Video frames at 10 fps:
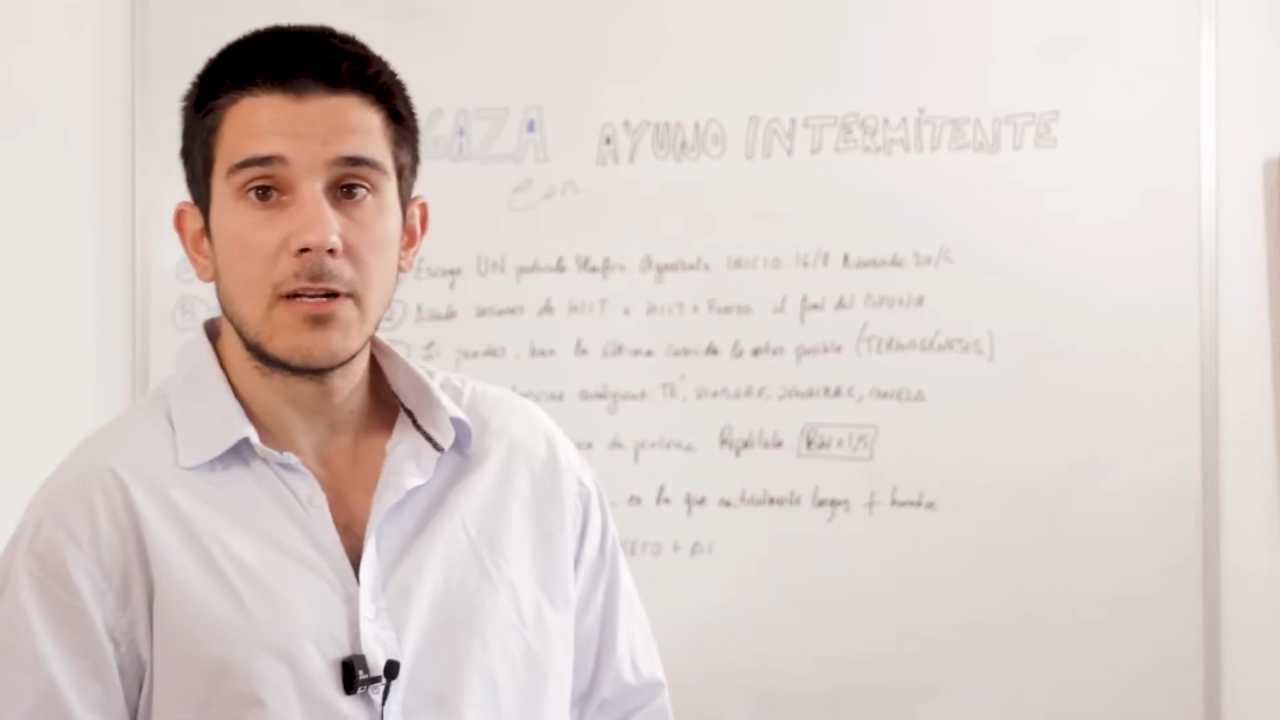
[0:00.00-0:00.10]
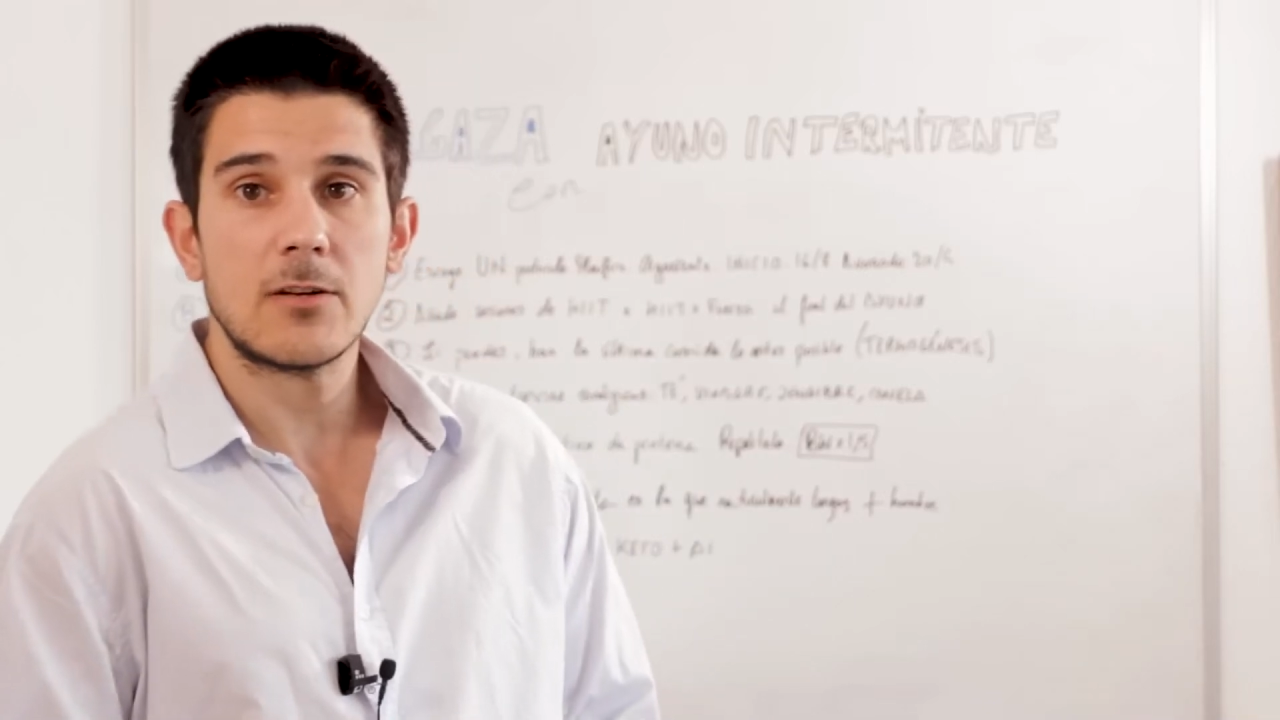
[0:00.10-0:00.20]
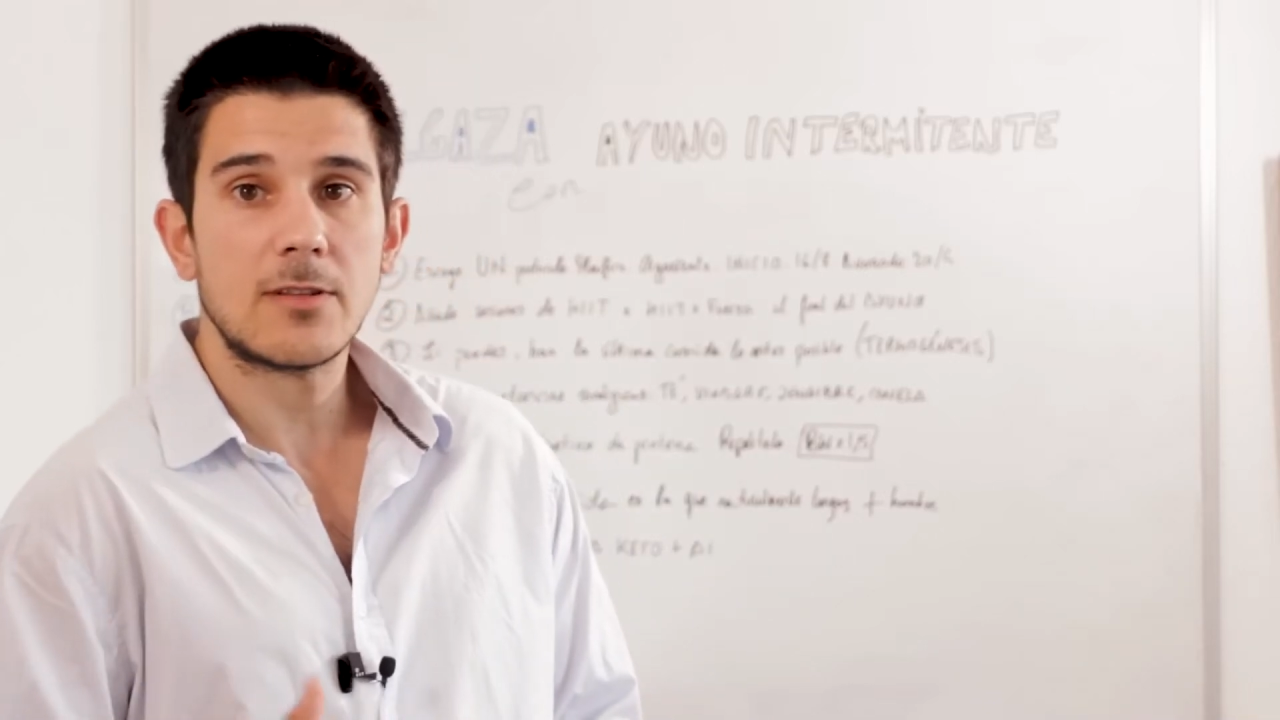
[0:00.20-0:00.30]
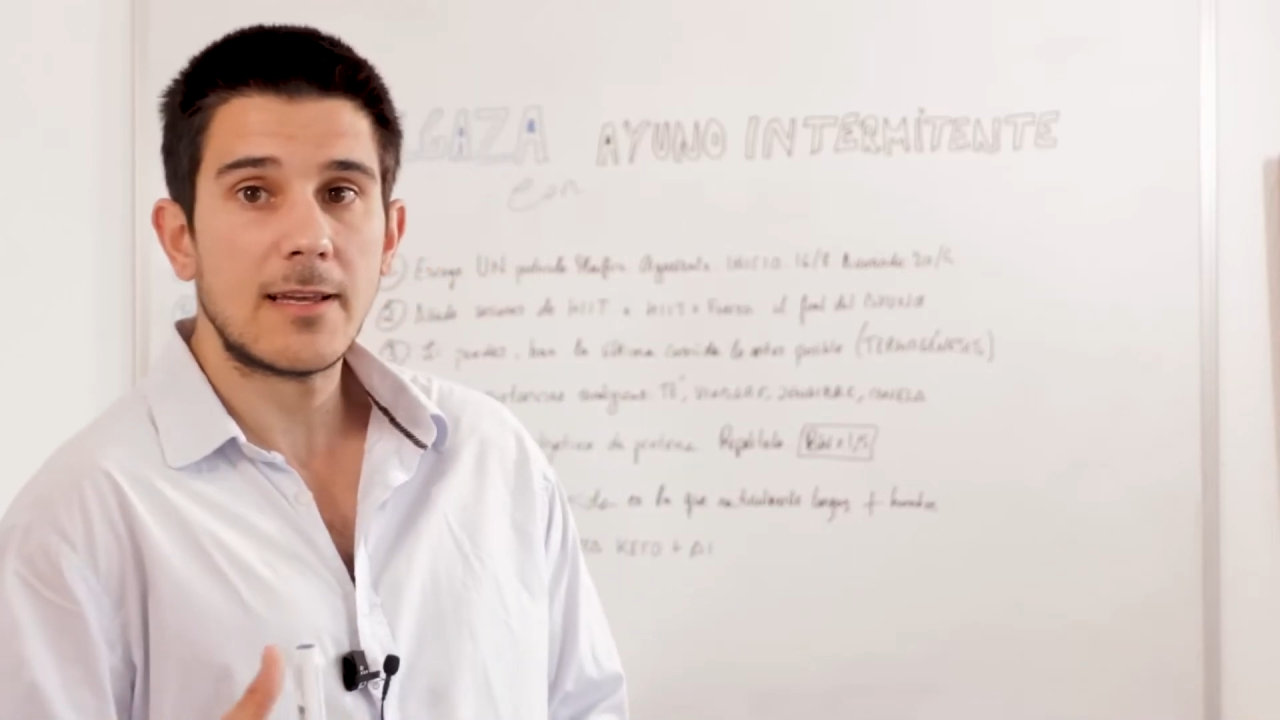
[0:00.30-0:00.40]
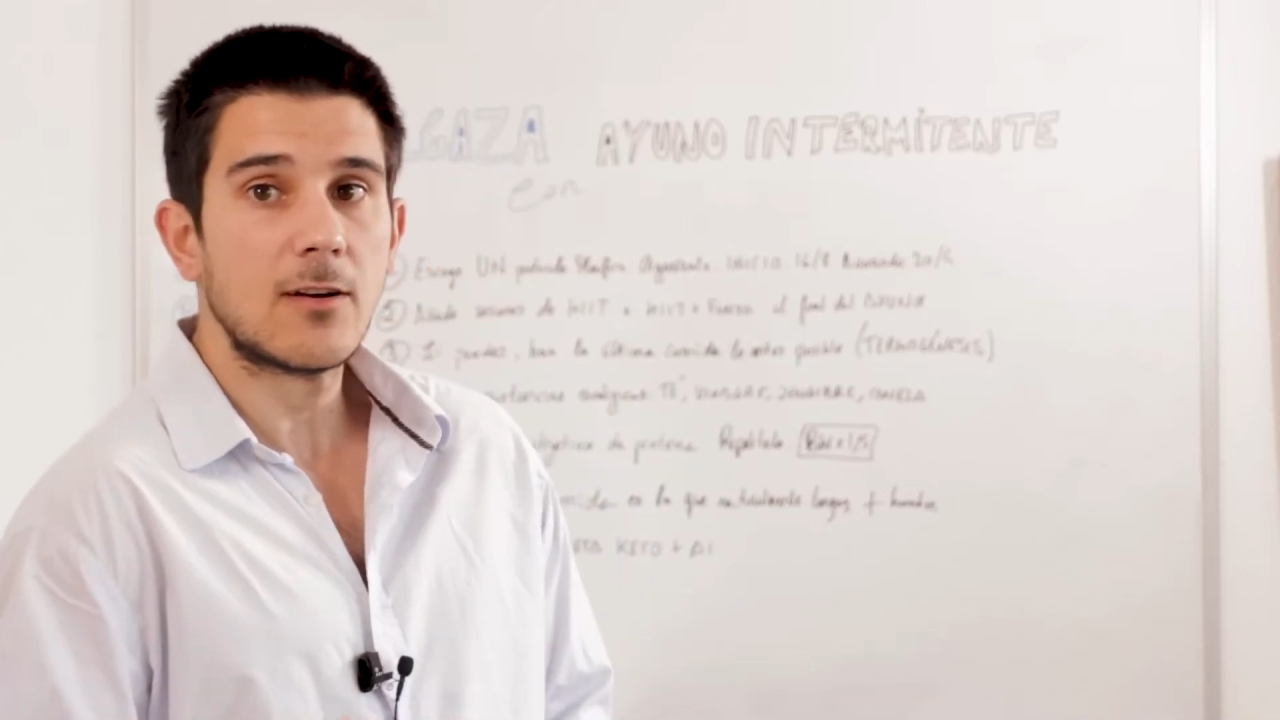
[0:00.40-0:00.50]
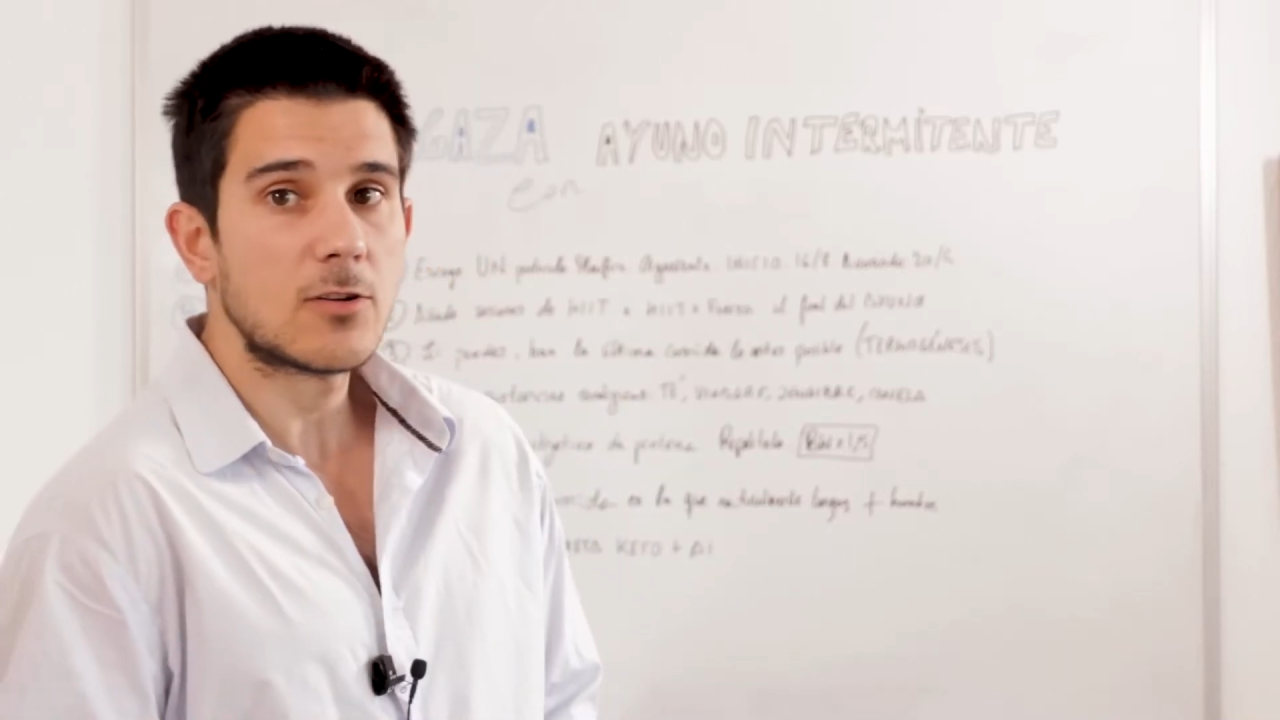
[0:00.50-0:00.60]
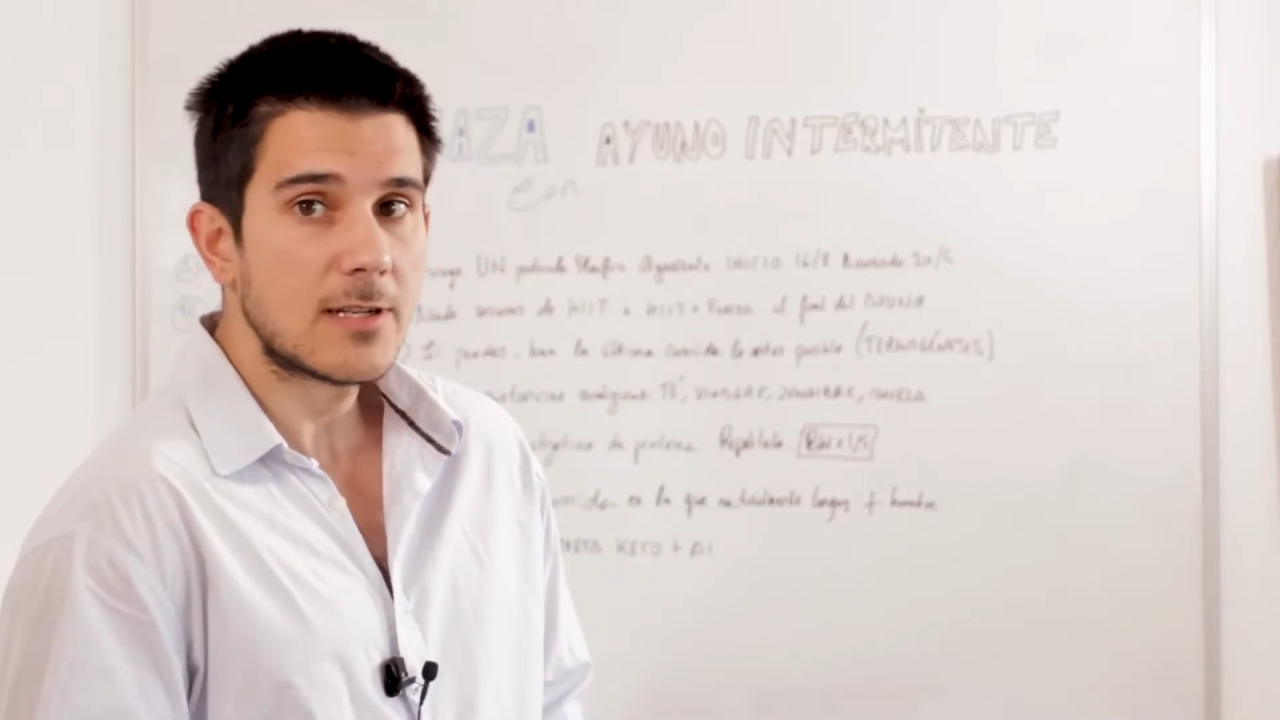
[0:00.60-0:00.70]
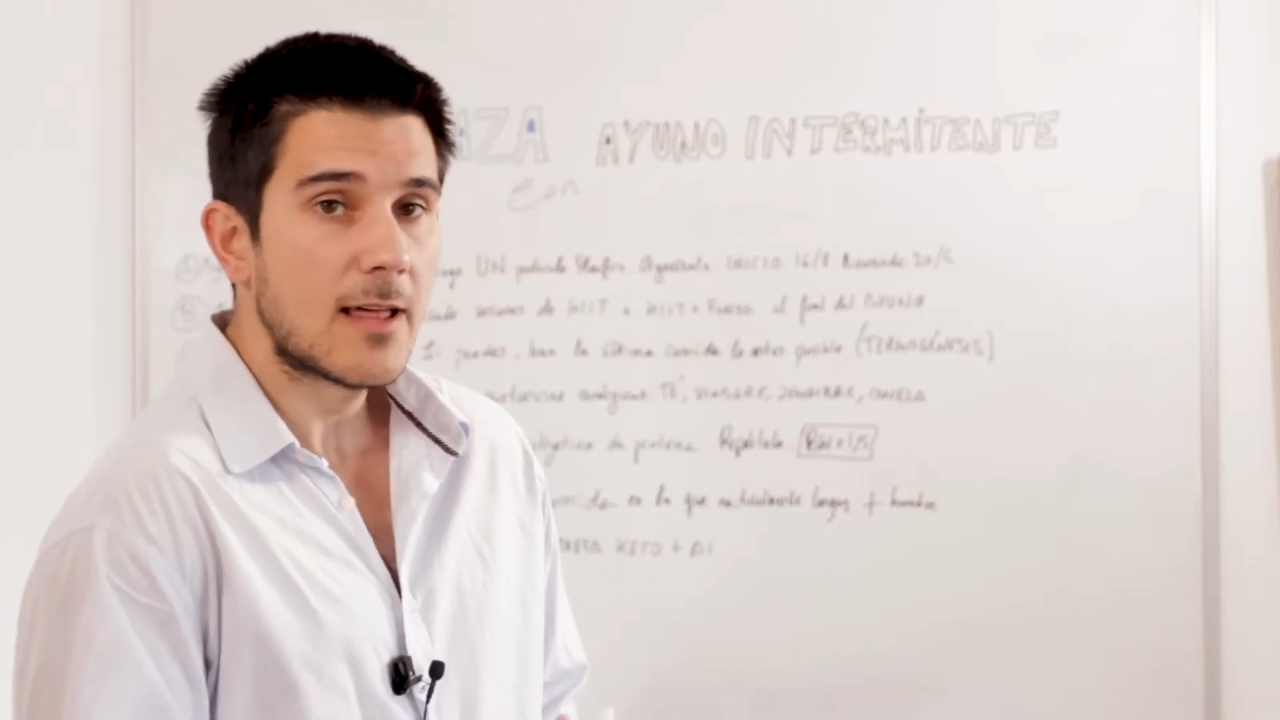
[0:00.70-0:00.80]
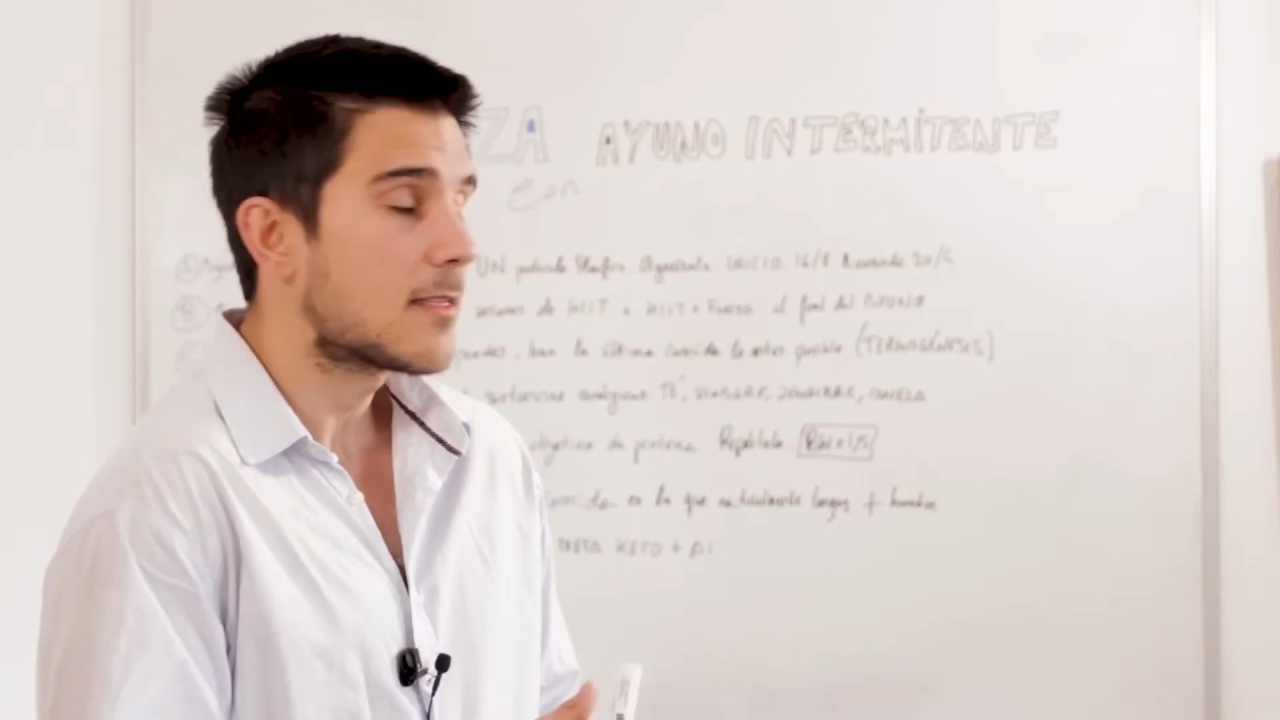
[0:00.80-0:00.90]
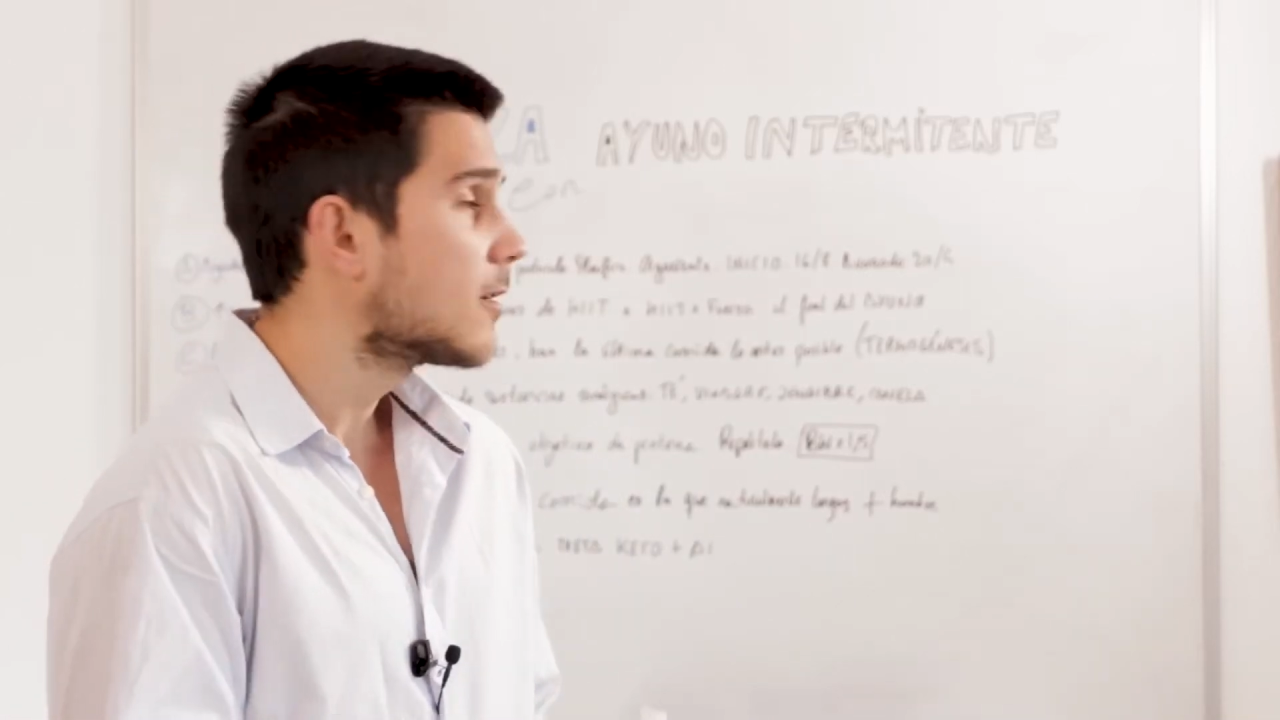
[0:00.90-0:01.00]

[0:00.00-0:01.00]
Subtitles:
terms of fat